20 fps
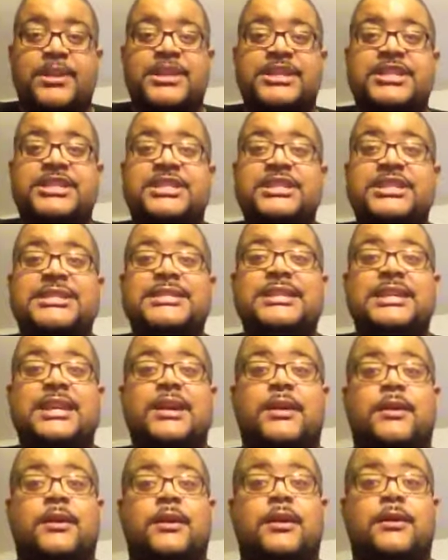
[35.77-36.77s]
And she's
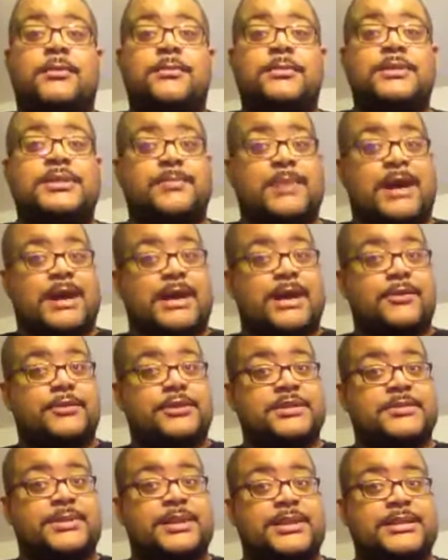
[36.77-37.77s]
bilingual,
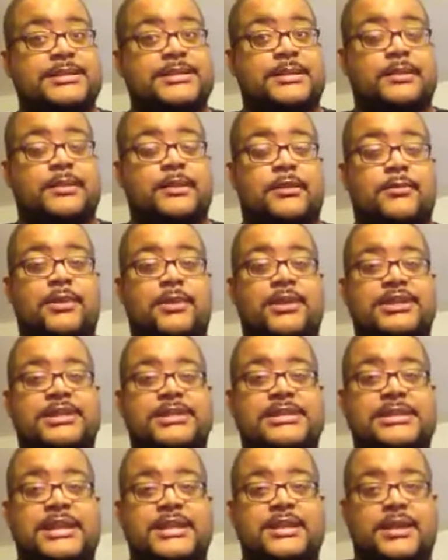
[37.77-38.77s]
speaks,
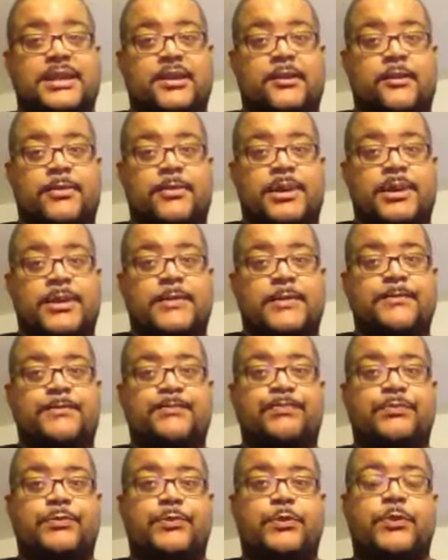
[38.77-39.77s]
she's Ethiopian,
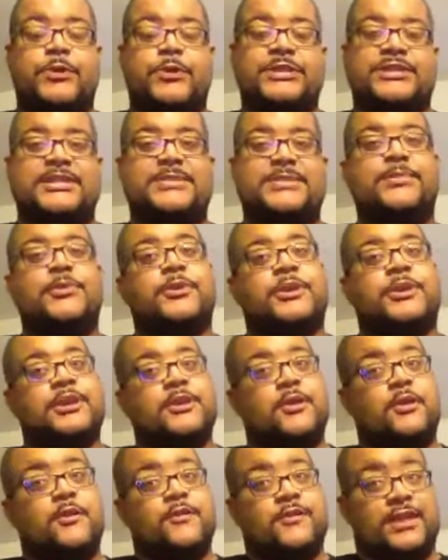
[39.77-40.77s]
or
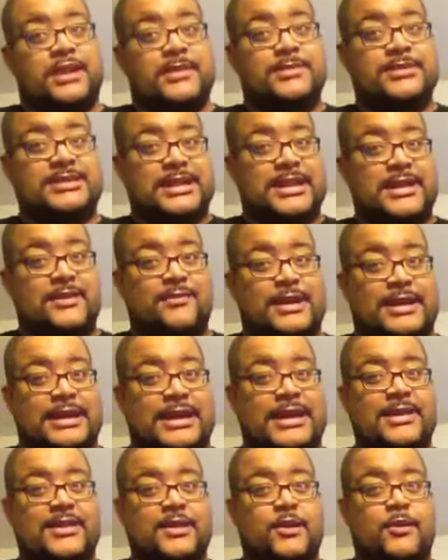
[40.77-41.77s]
hopefully I'm saying the right
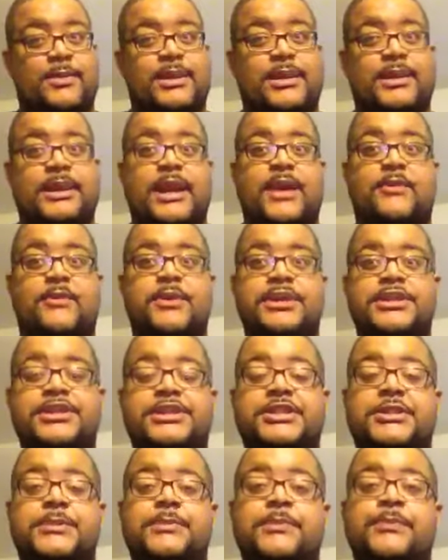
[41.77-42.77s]
Ethiopian
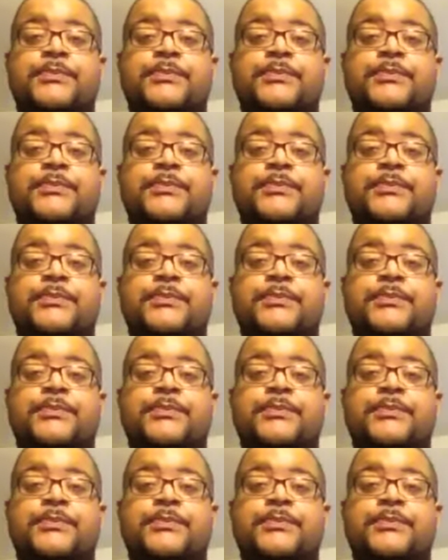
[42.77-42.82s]
language.